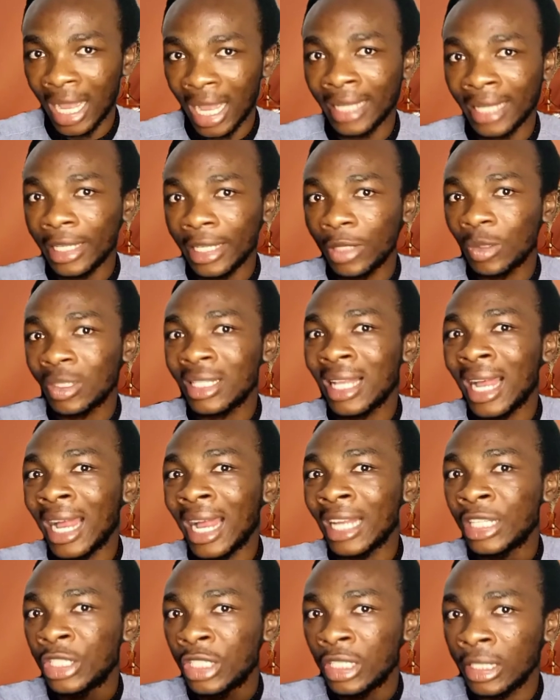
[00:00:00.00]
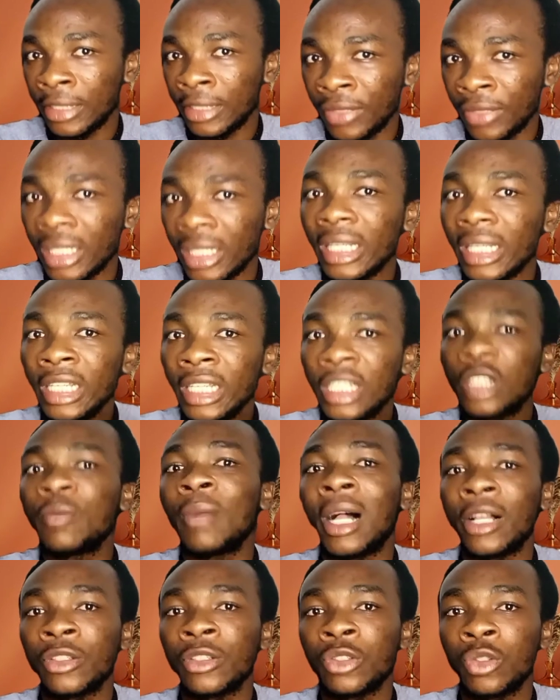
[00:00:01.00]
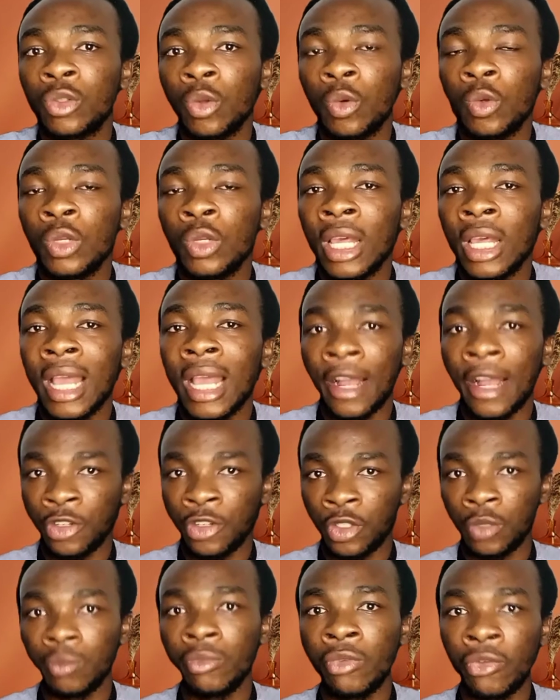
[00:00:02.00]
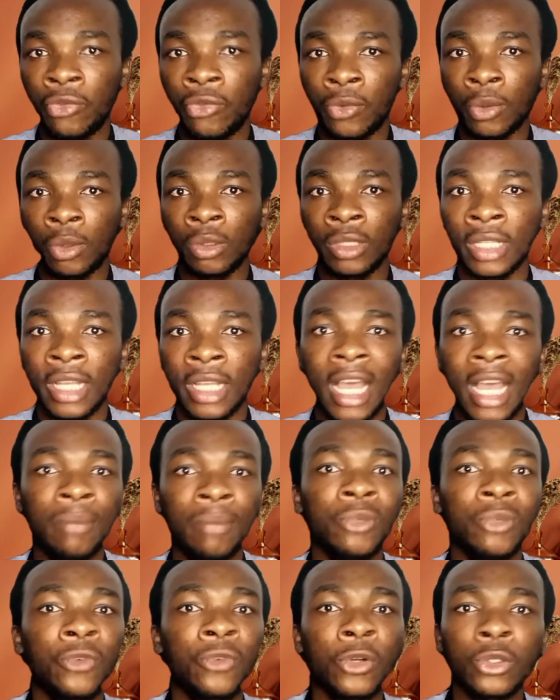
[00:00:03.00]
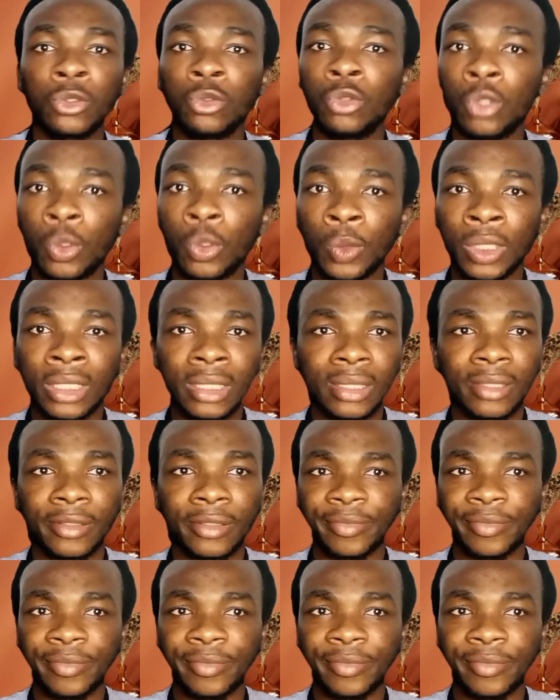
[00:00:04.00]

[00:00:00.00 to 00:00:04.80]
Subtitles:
and then you start achieving each milestone as you move forward, and before you know it,